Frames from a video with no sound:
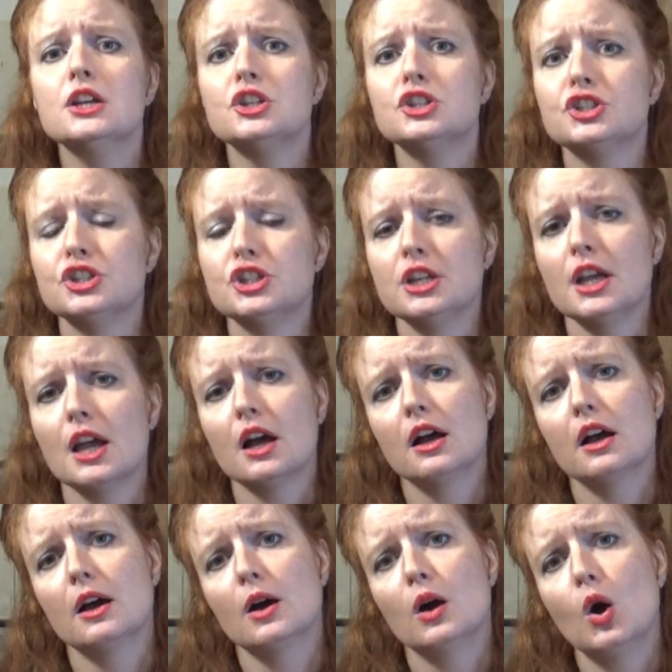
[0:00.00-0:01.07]
She
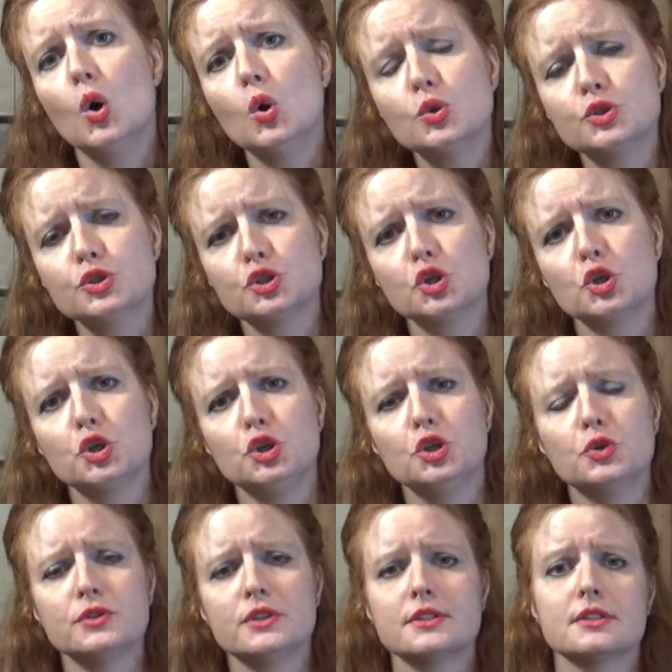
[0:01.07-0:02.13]
also
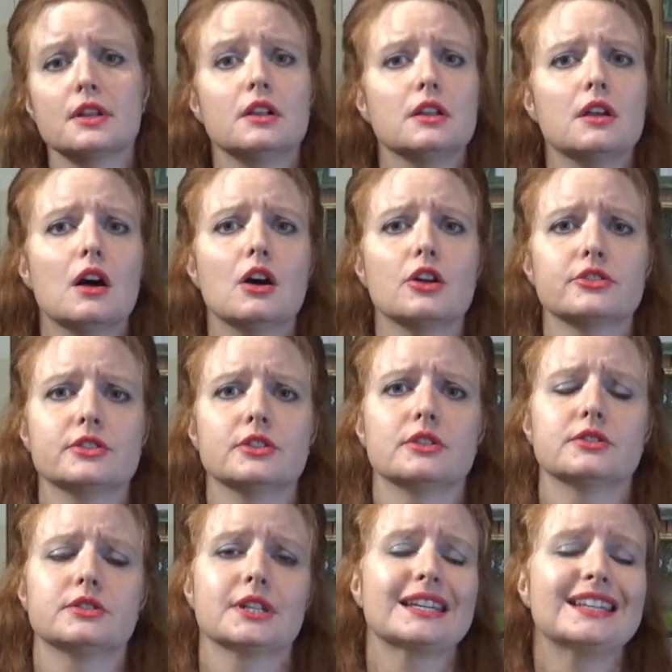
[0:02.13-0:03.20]
uses a lot
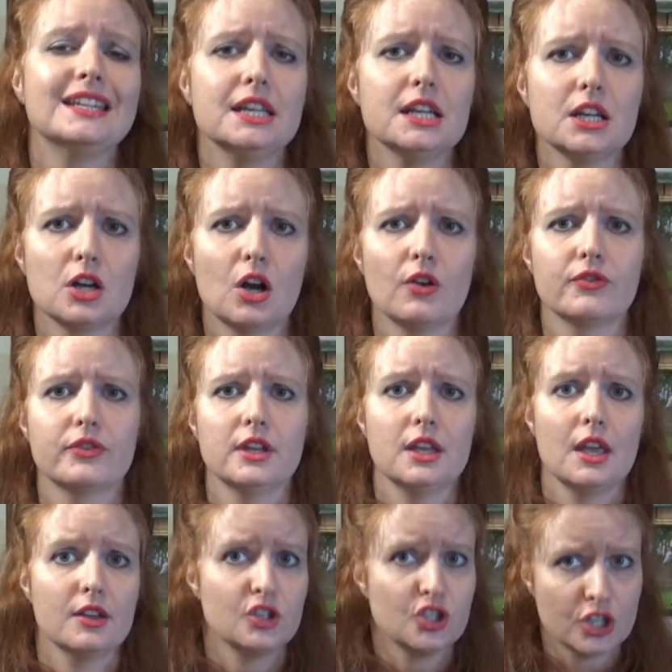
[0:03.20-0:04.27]
the technique of
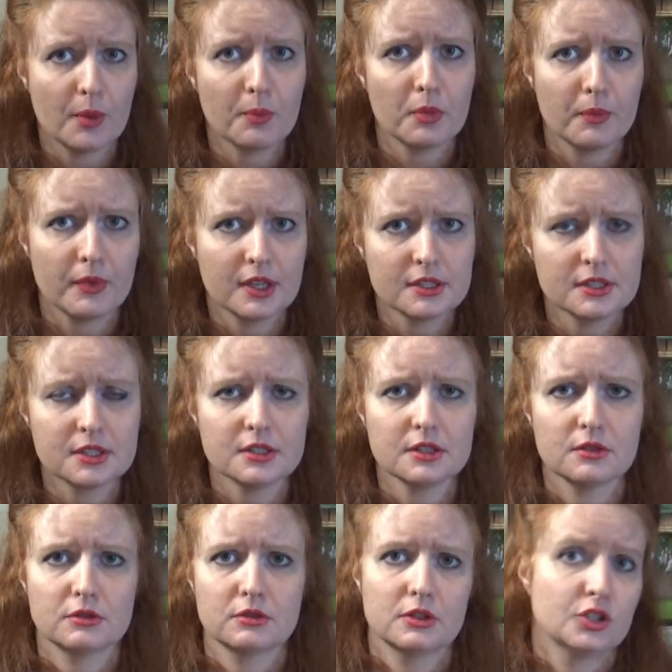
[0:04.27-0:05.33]
the enjambment
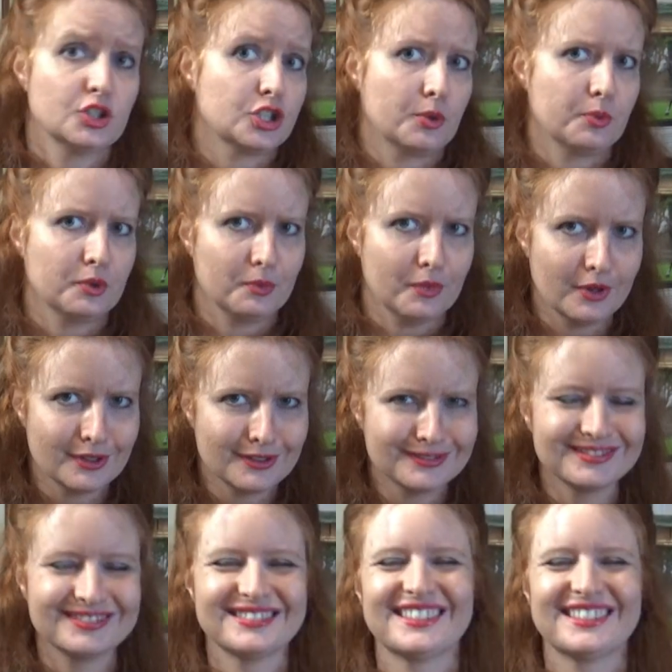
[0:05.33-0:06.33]
or enjambement,